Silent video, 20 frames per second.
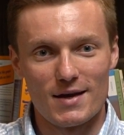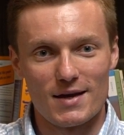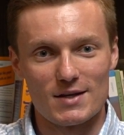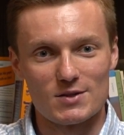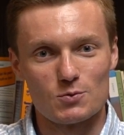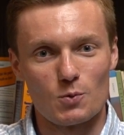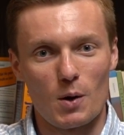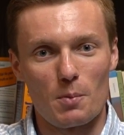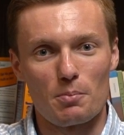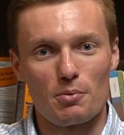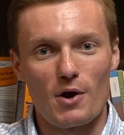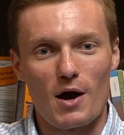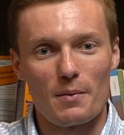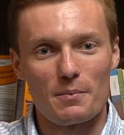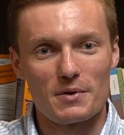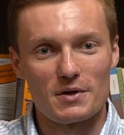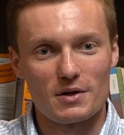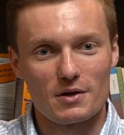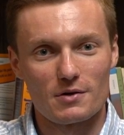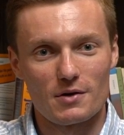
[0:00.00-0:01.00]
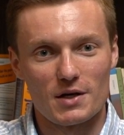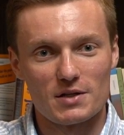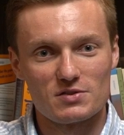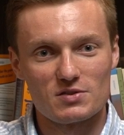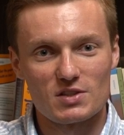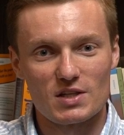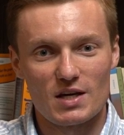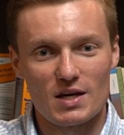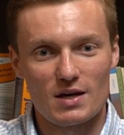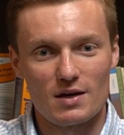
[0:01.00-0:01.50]
is what brought me to
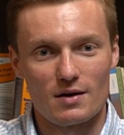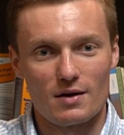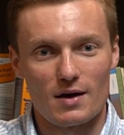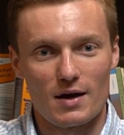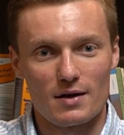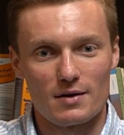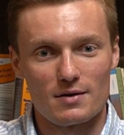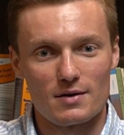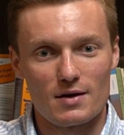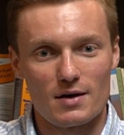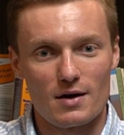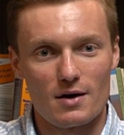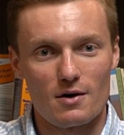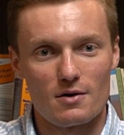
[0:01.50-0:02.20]
Christ King, and